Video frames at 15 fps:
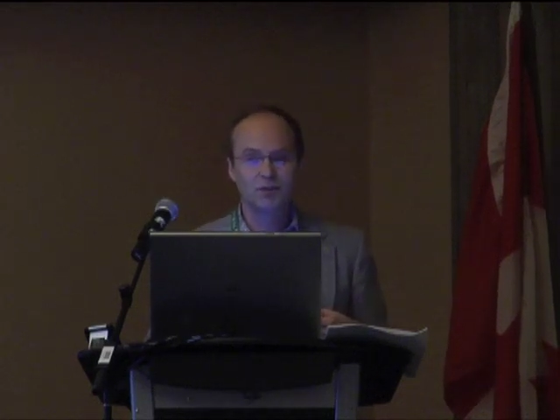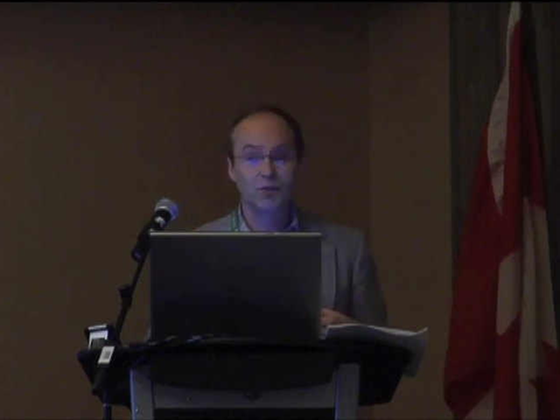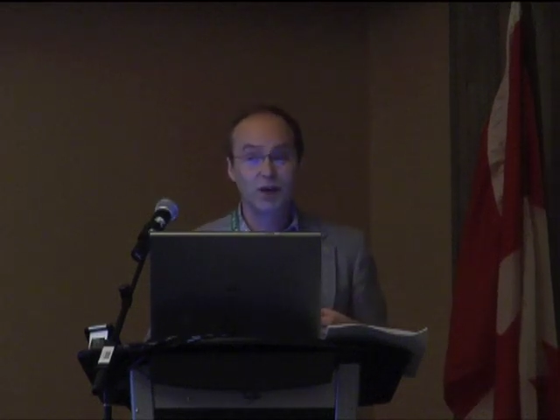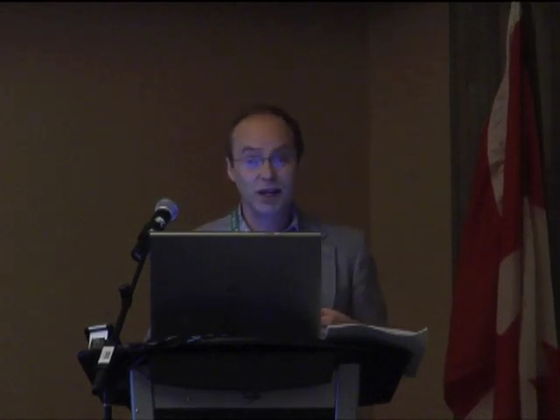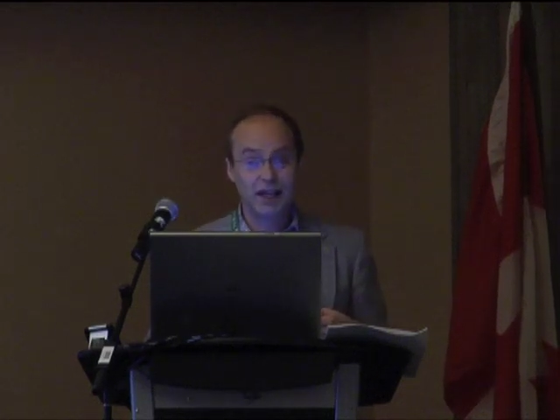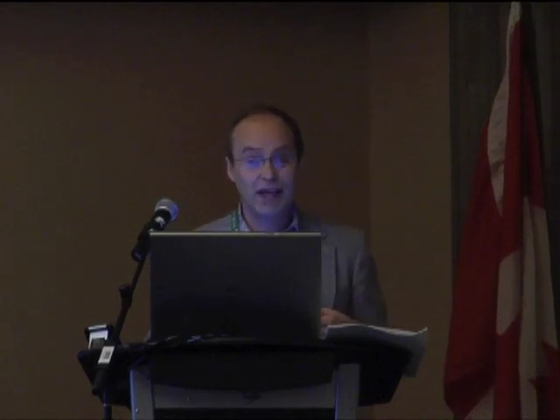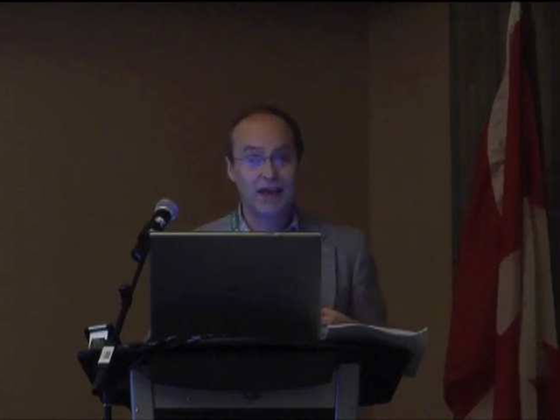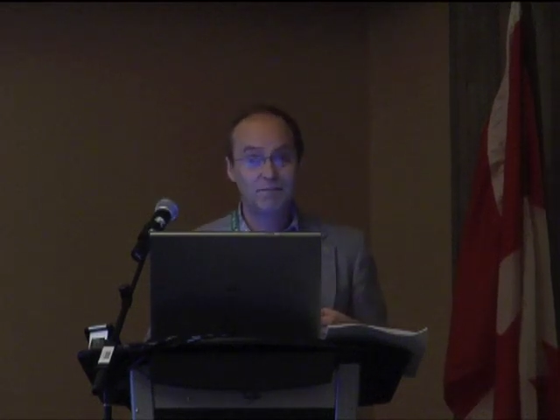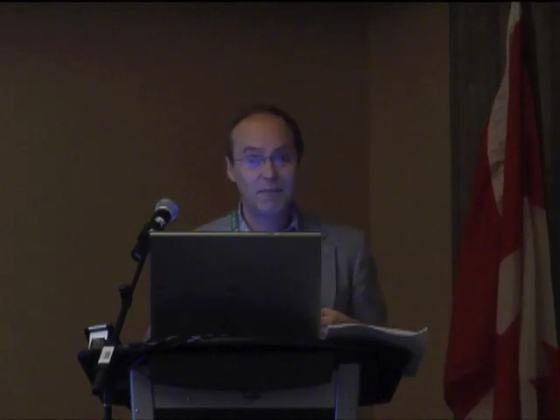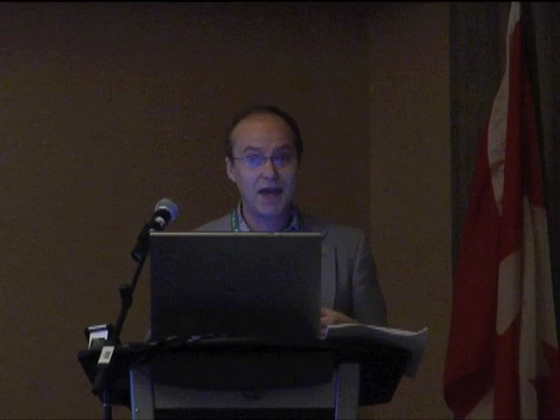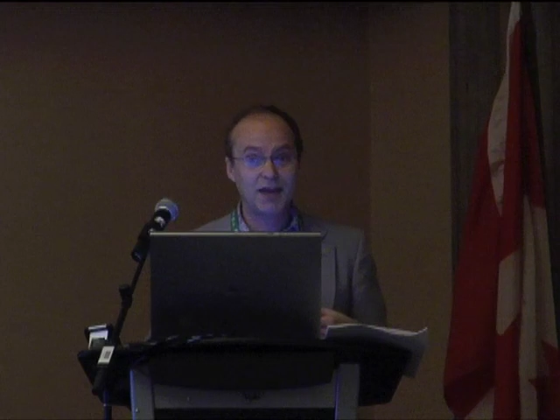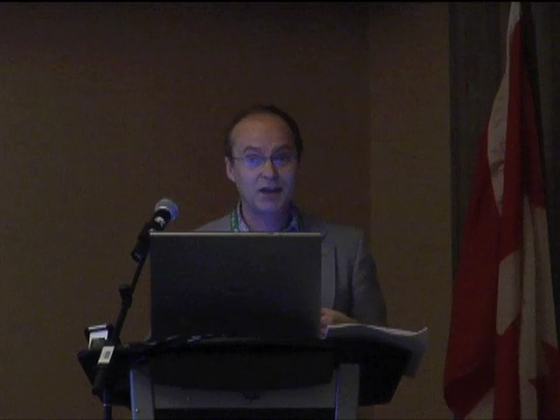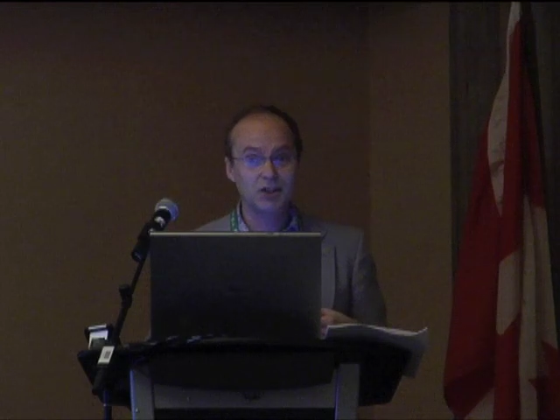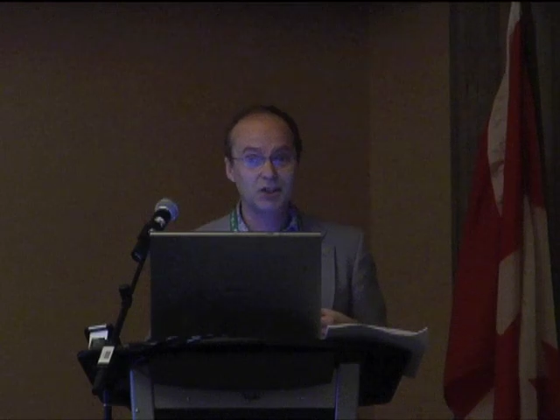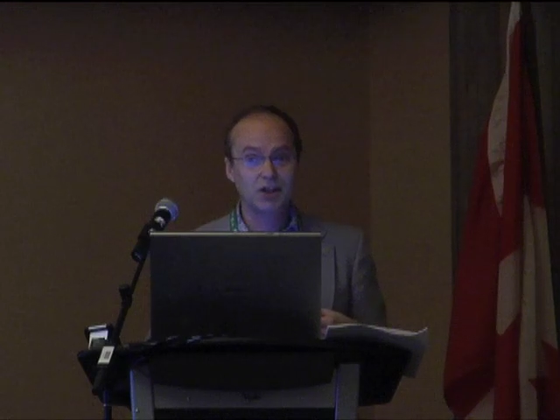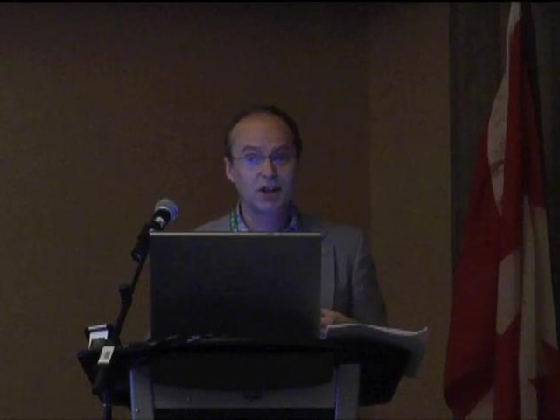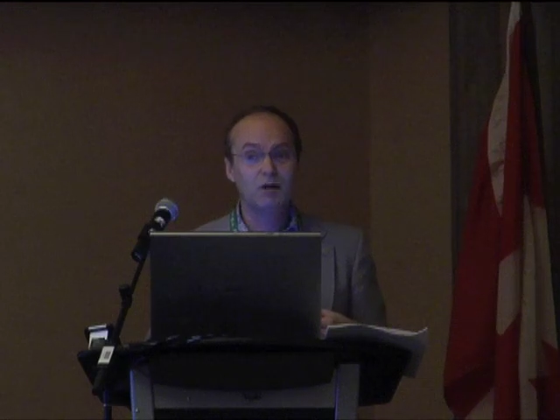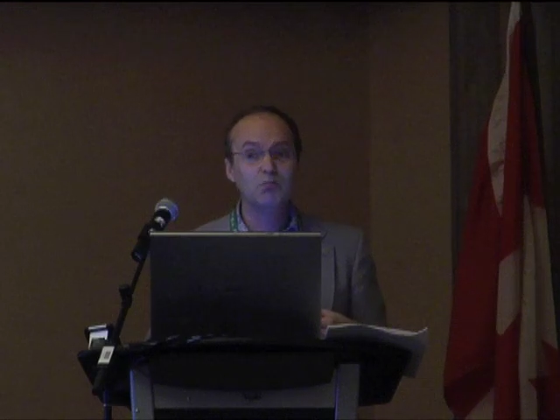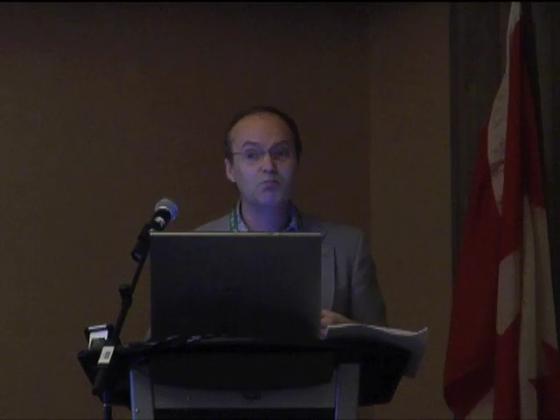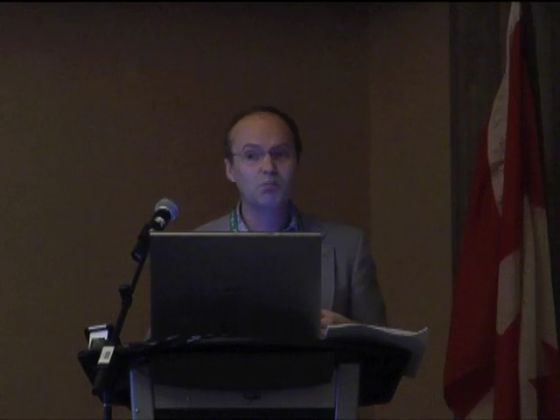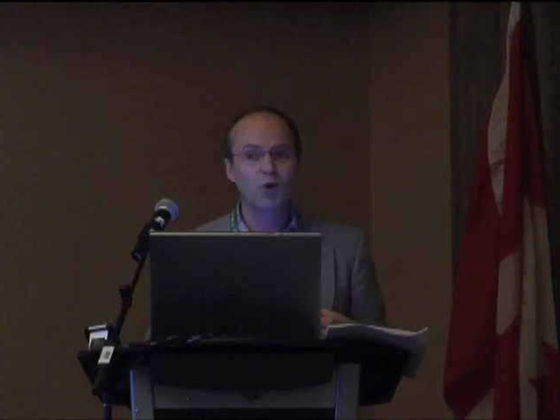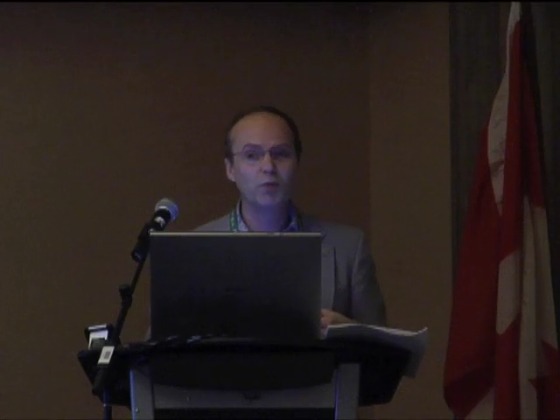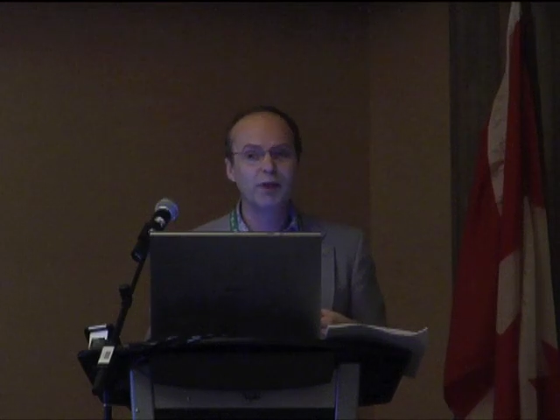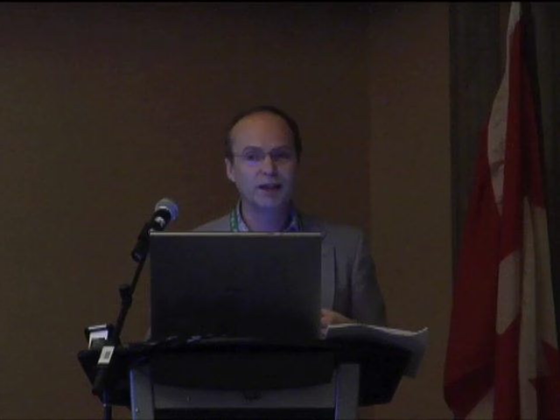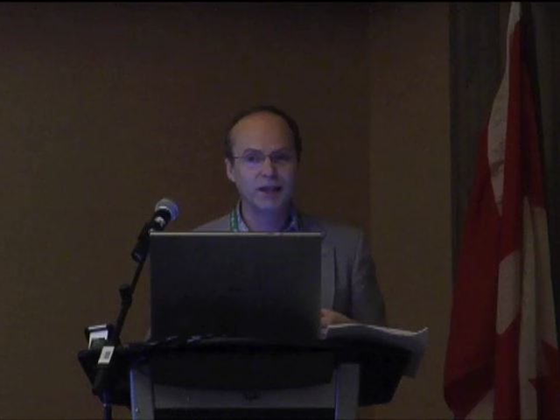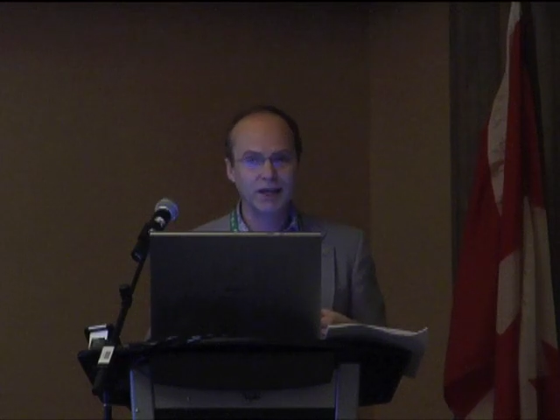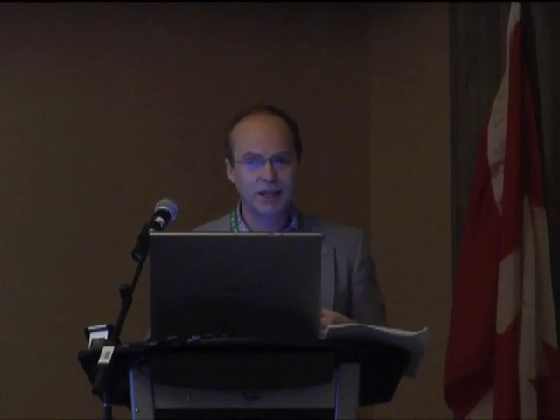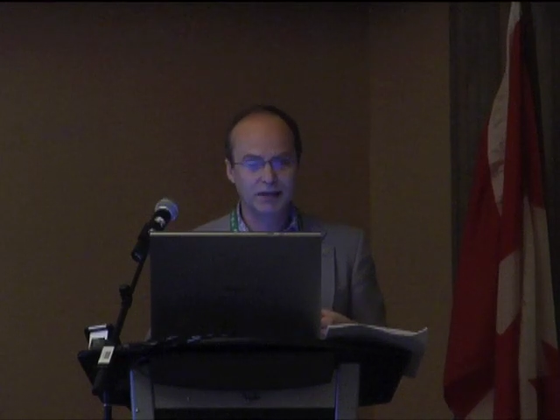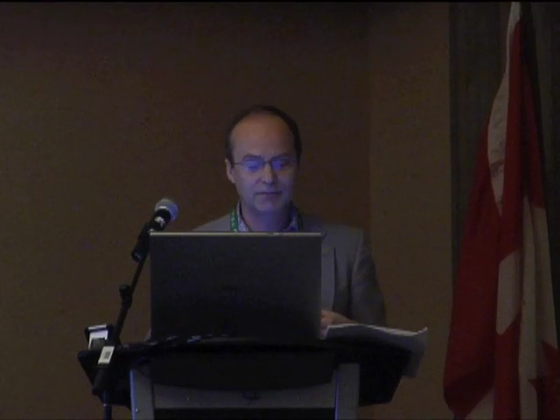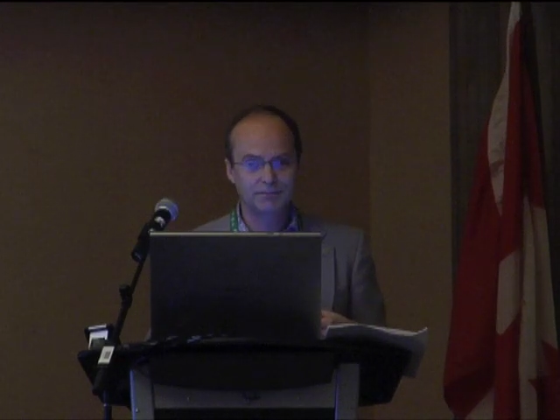What I can't manage?
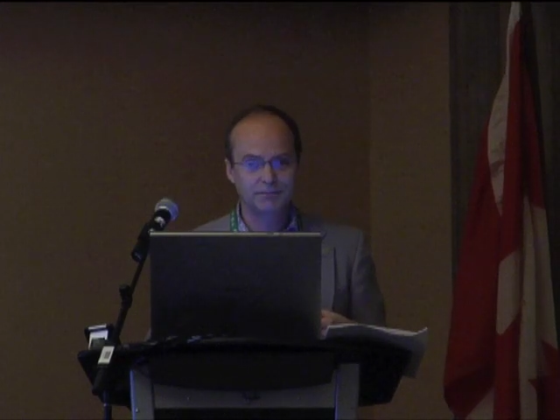Mobility.